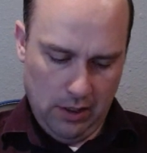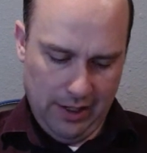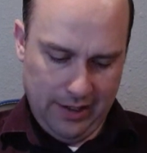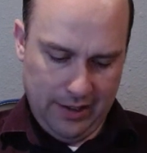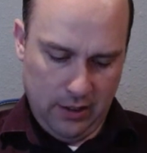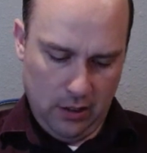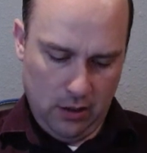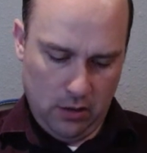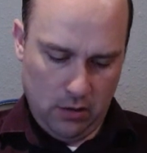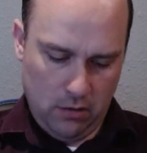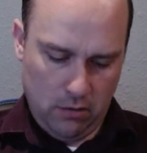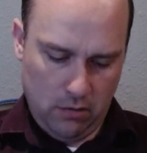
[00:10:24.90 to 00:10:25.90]
I
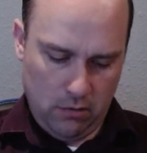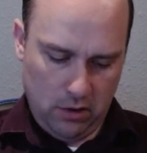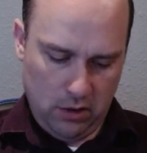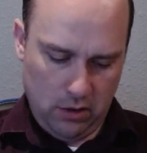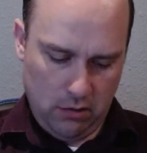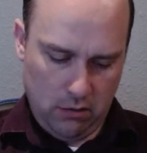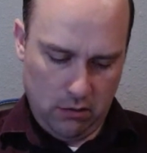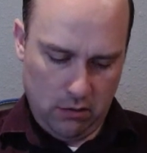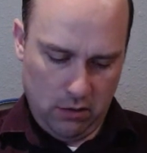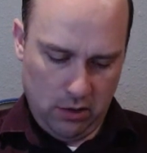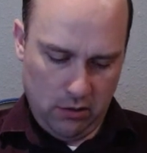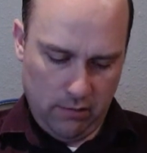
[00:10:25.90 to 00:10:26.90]
don't. No,
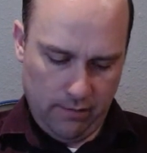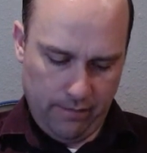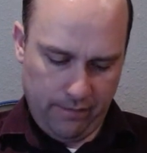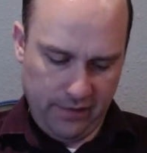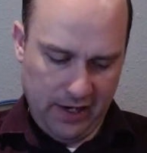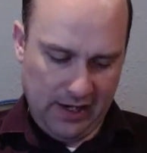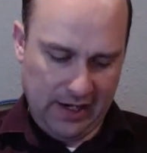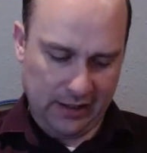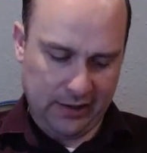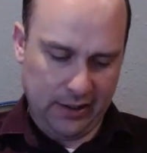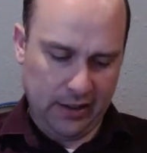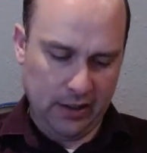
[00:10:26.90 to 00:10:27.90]
I don't. I
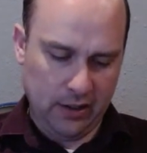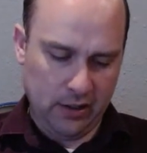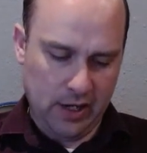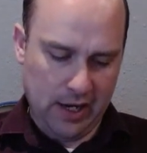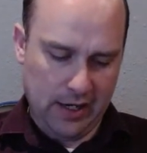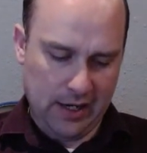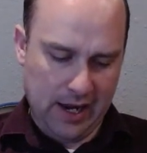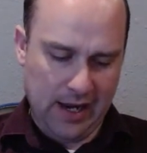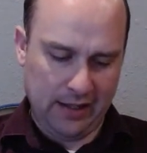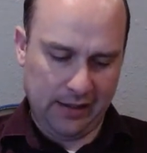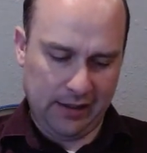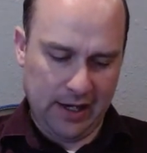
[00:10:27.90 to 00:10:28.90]
got the uh, A. I
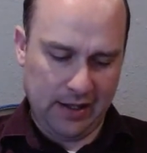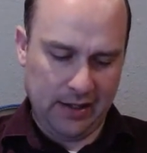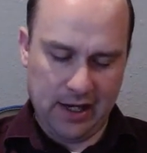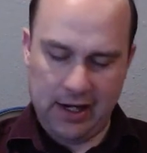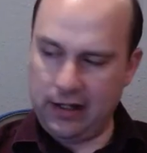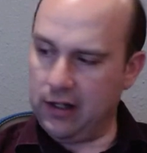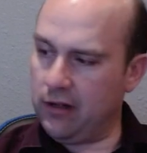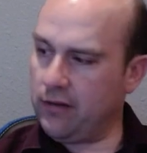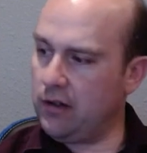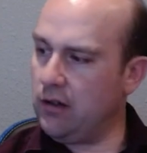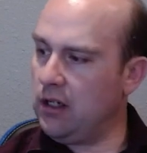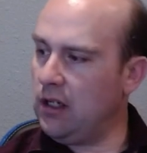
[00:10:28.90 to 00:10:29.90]
had gotten the A
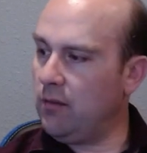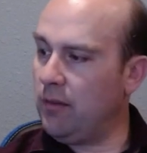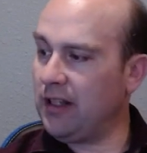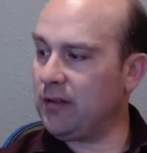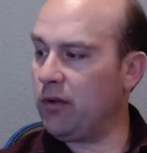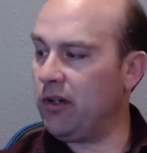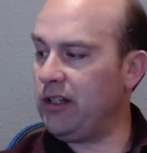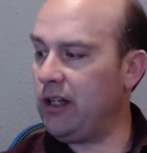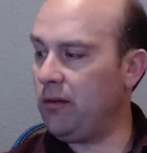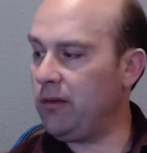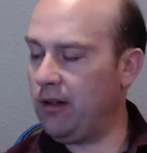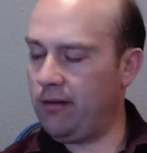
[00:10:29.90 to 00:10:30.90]
cover. That's a pretty
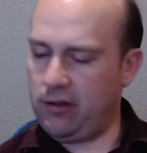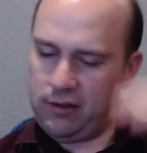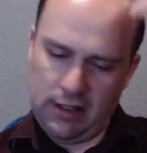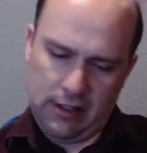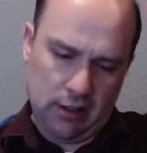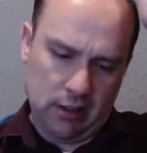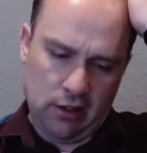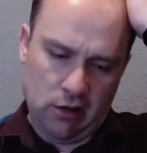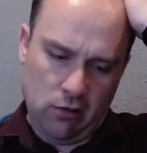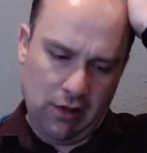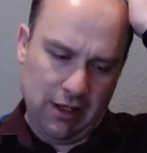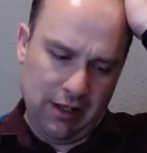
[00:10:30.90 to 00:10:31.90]
dope cover. So that's going to
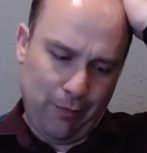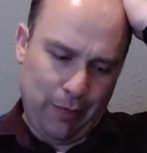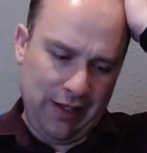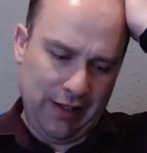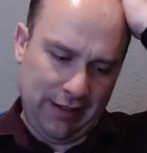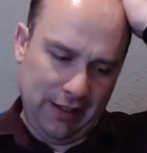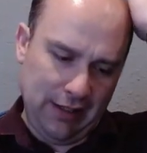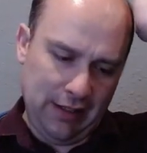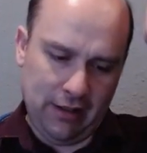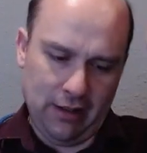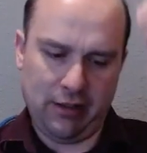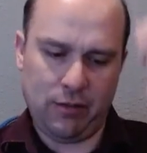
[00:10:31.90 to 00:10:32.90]
go in the PC.
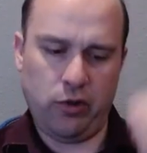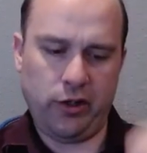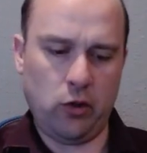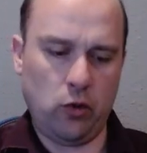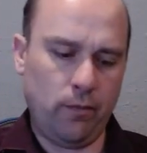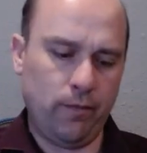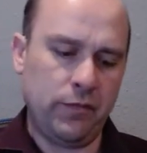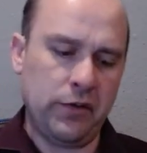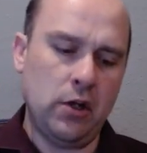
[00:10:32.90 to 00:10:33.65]
So that's pretty cool.